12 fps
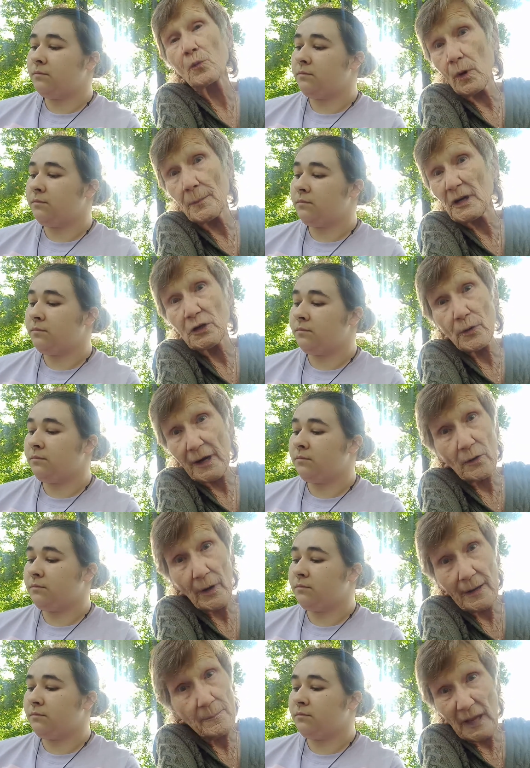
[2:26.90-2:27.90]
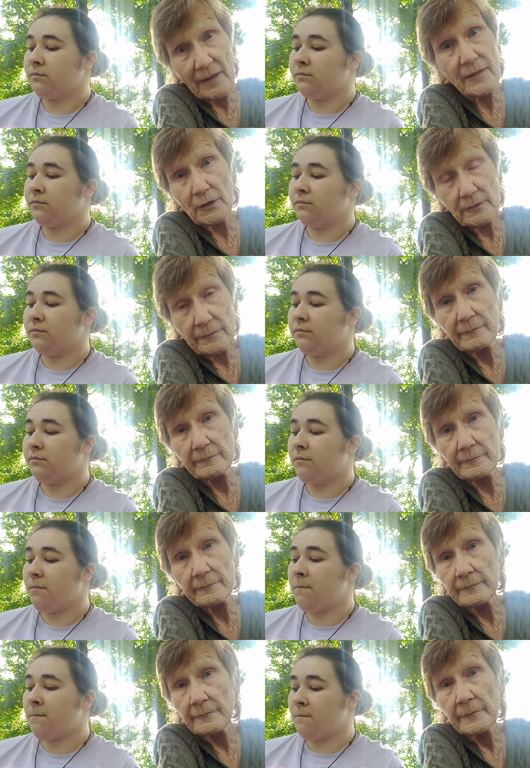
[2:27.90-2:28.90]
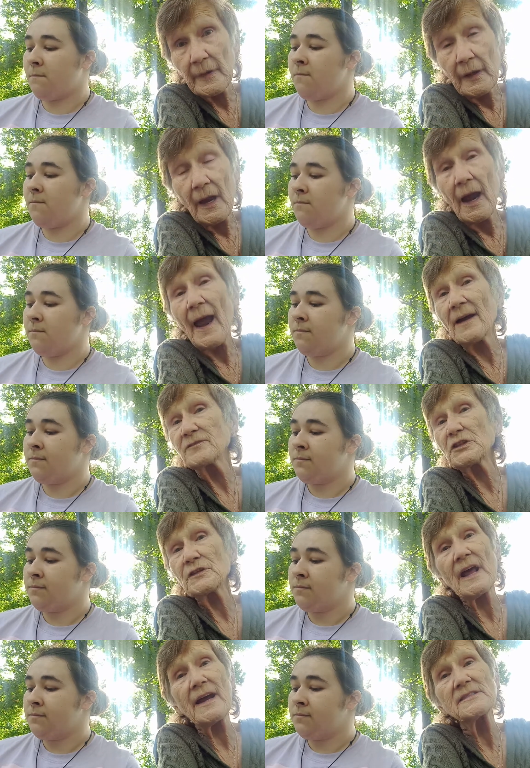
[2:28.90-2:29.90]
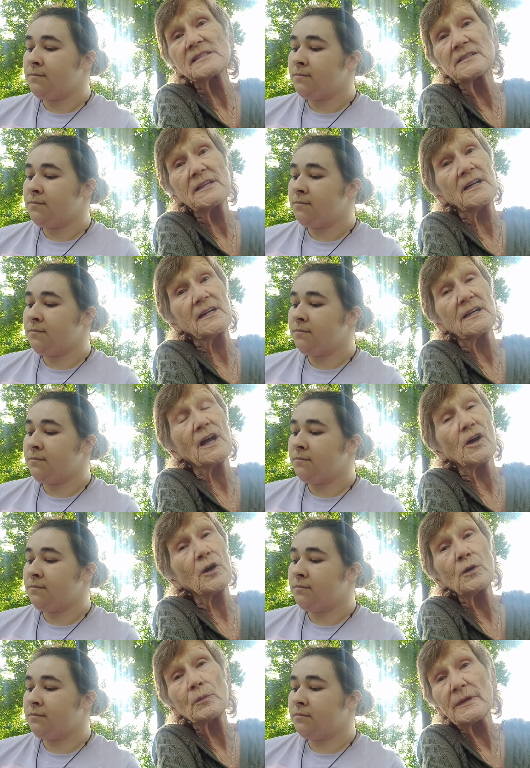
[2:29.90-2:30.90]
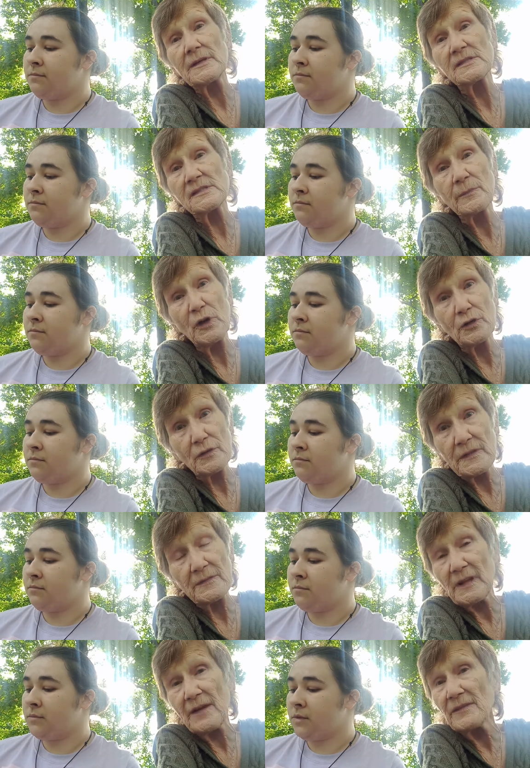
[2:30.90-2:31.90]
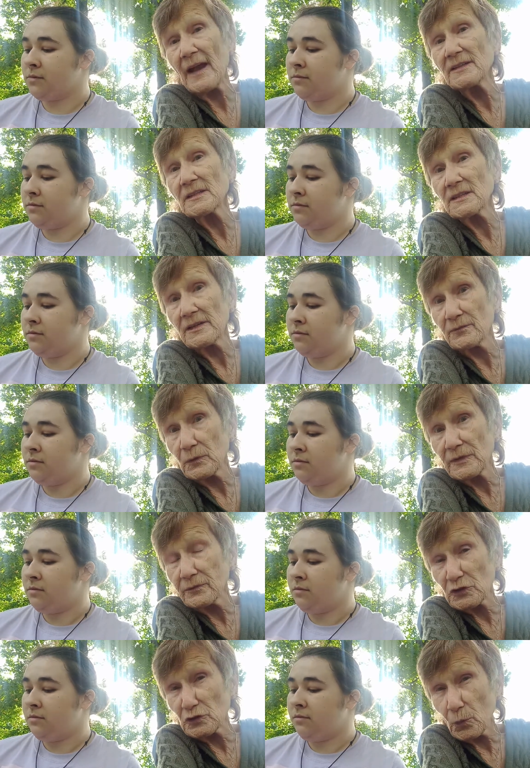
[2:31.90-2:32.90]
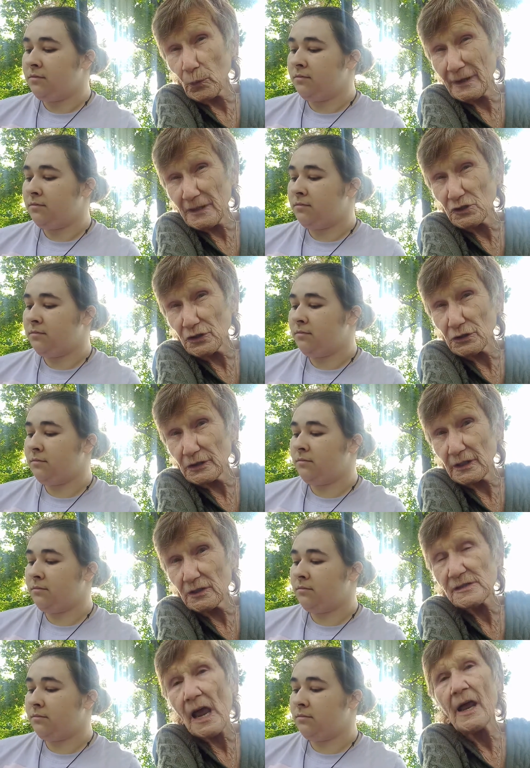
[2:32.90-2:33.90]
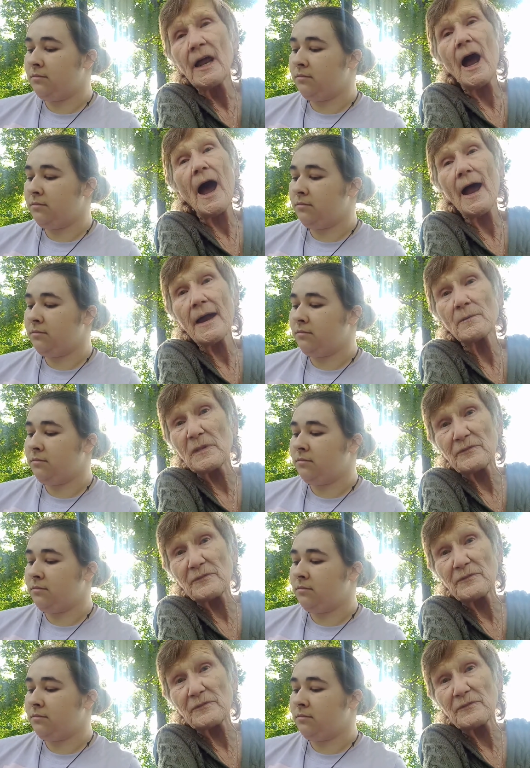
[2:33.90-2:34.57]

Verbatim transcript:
Speaker 1: woman a great-grandmother, mm -hmm. after they've seen a horrendous murder that they've had to live with for 22 years, I am a